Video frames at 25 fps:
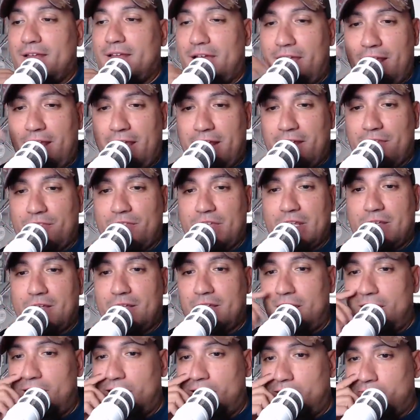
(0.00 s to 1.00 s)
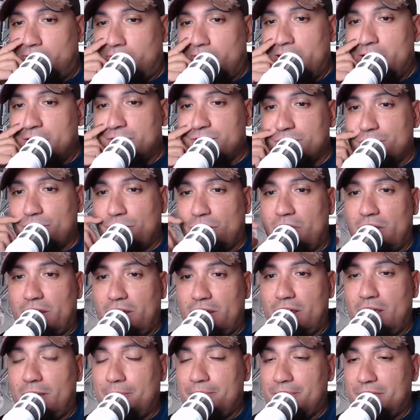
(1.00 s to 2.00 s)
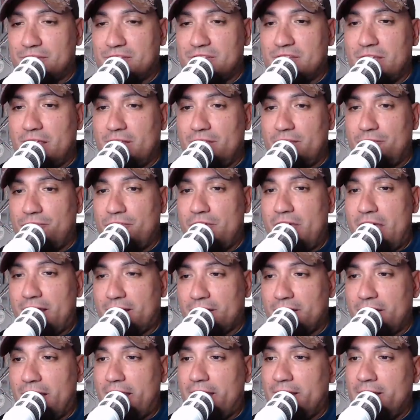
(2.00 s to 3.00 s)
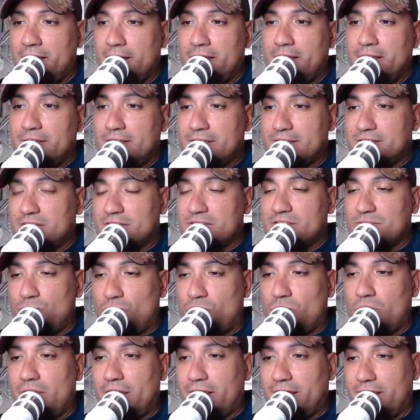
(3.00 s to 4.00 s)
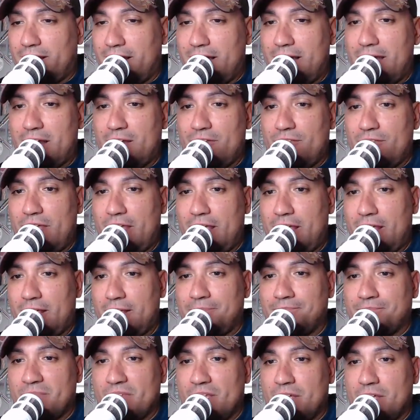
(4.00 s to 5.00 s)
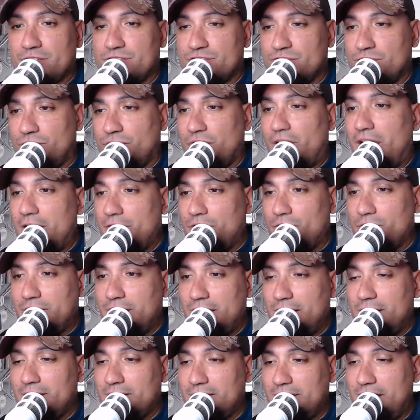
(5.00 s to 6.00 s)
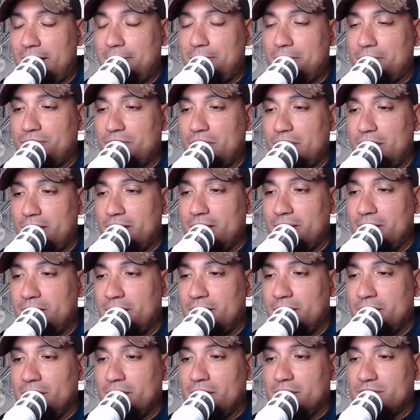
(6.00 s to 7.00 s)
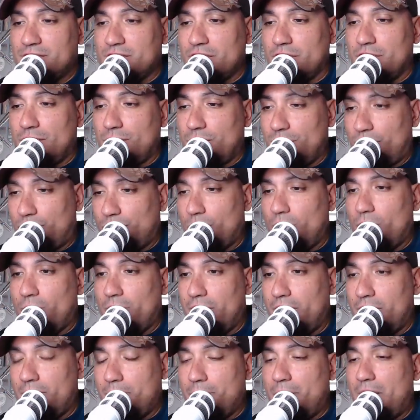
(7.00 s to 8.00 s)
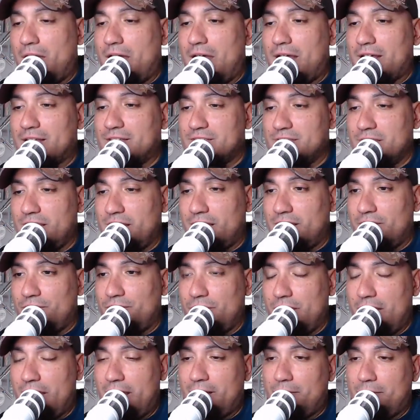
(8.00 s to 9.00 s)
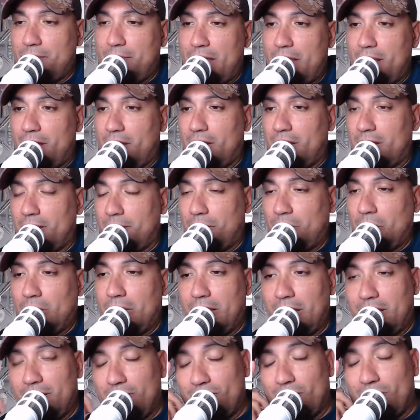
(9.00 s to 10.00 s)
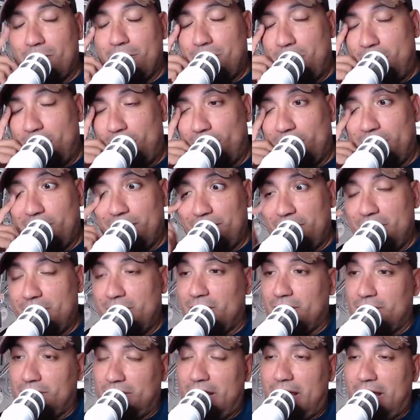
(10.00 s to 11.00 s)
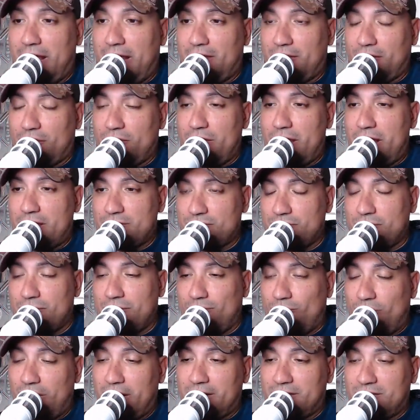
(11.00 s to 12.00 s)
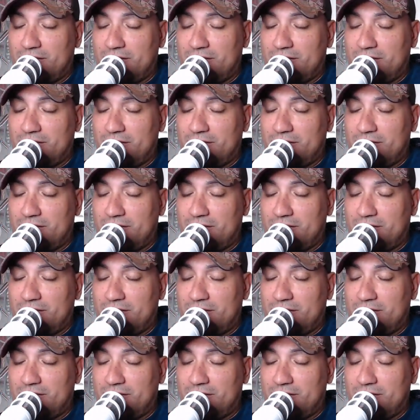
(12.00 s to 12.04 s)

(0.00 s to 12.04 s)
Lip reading: and I think Razor brought it up and said the fact that this looks more like a kind of a survival kit type of gun. So you would throw it in a box, and if you had to bail on a plane or a boat, if you didn't die in the crash or when it